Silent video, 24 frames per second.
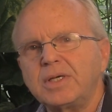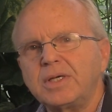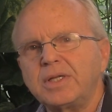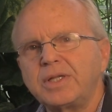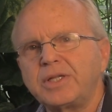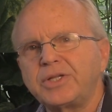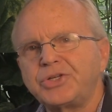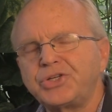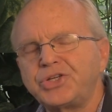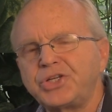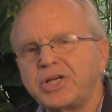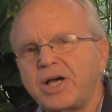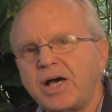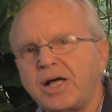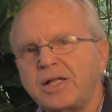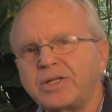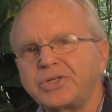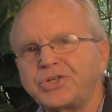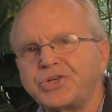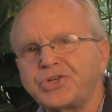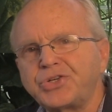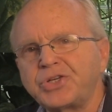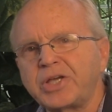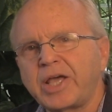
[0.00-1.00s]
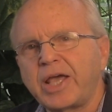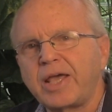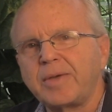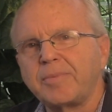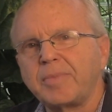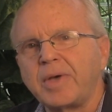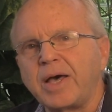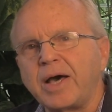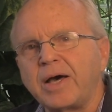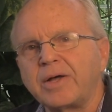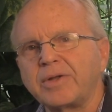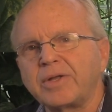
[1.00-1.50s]
The geologist
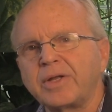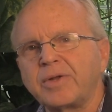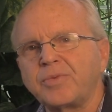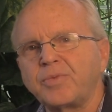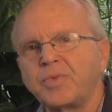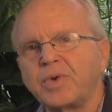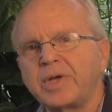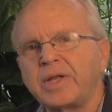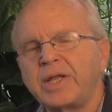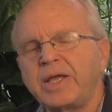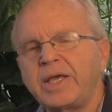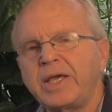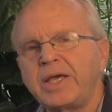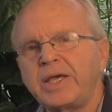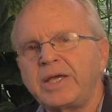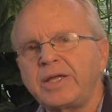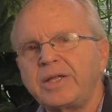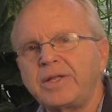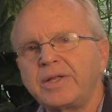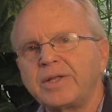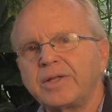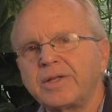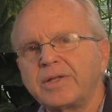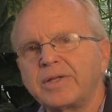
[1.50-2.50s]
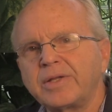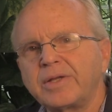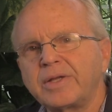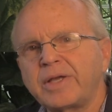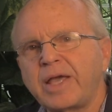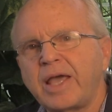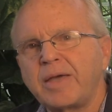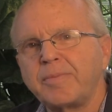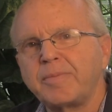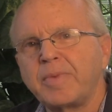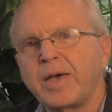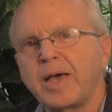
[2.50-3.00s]
came out, and when he
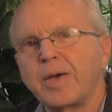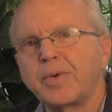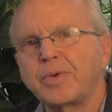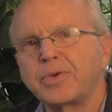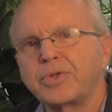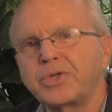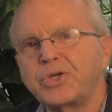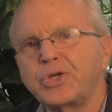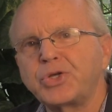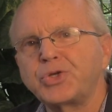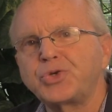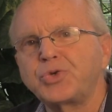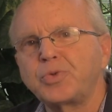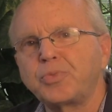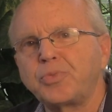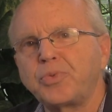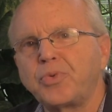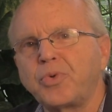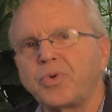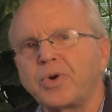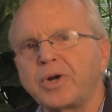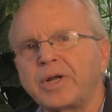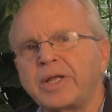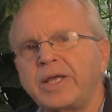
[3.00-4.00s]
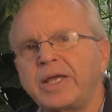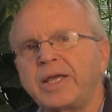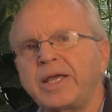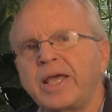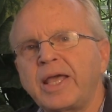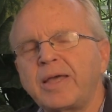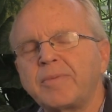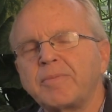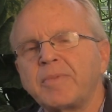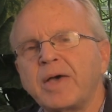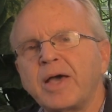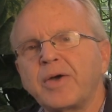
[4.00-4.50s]
came back with his report, he
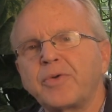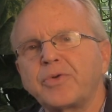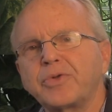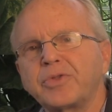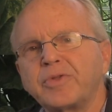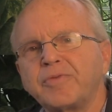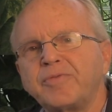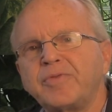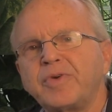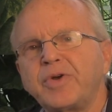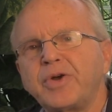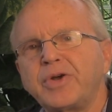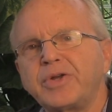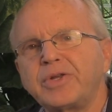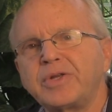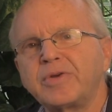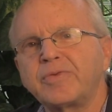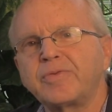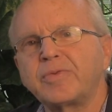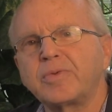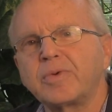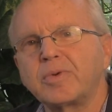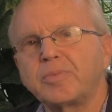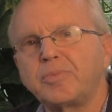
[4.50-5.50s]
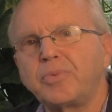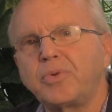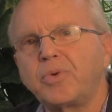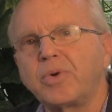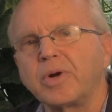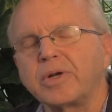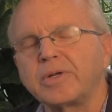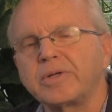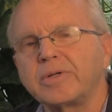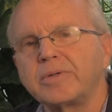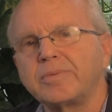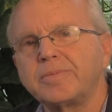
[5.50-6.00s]
came back with a very different
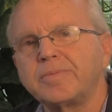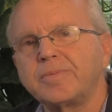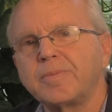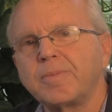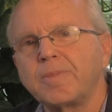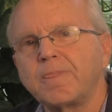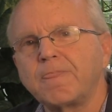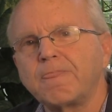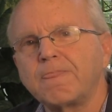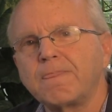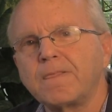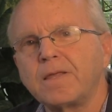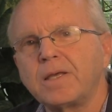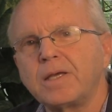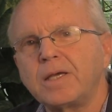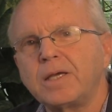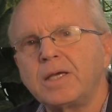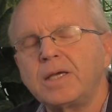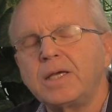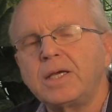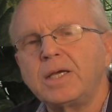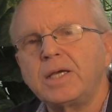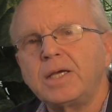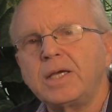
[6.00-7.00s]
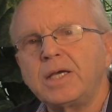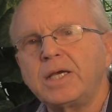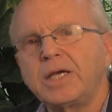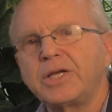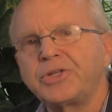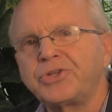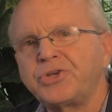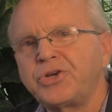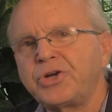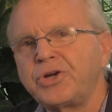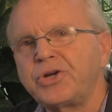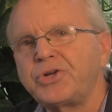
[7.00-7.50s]
report.
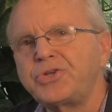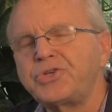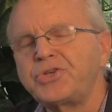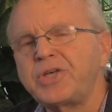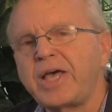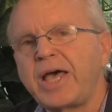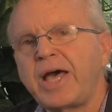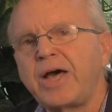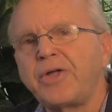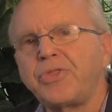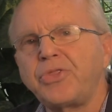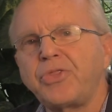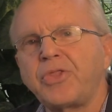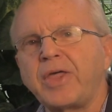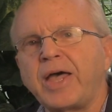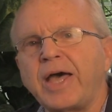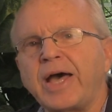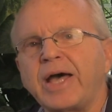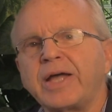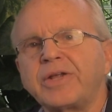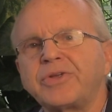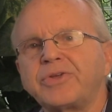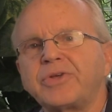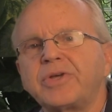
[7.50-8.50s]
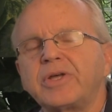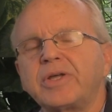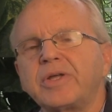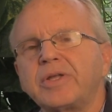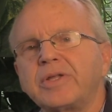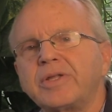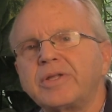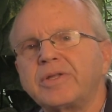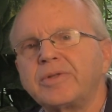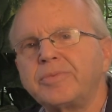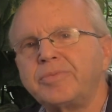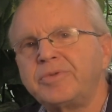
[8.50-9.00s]
It turns out that
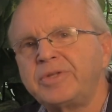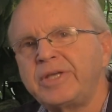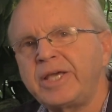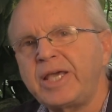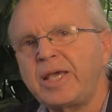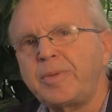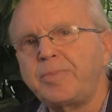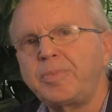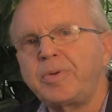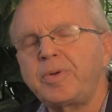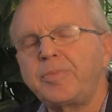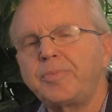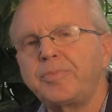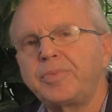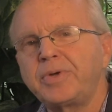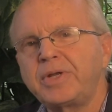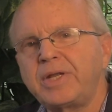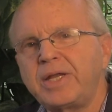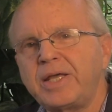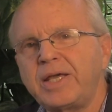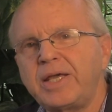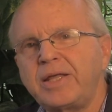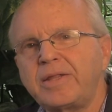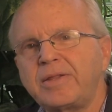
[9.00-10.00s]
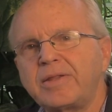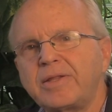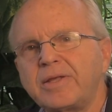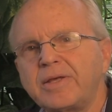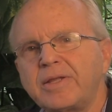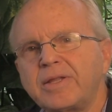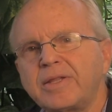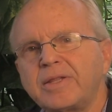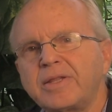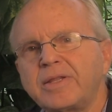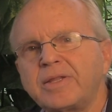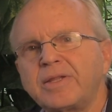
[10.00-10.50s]
deep beneath
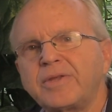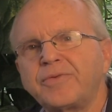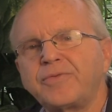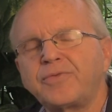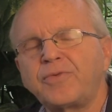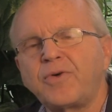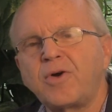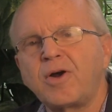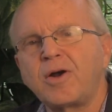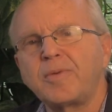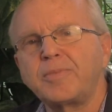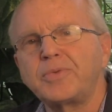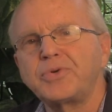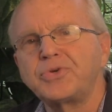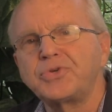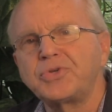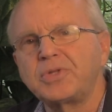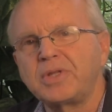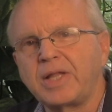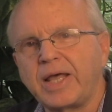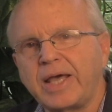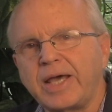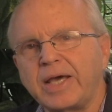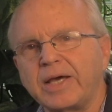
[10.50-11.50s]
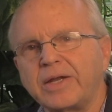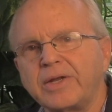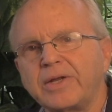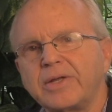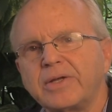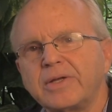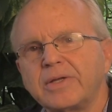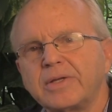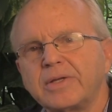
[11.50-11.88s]
the farmer's land,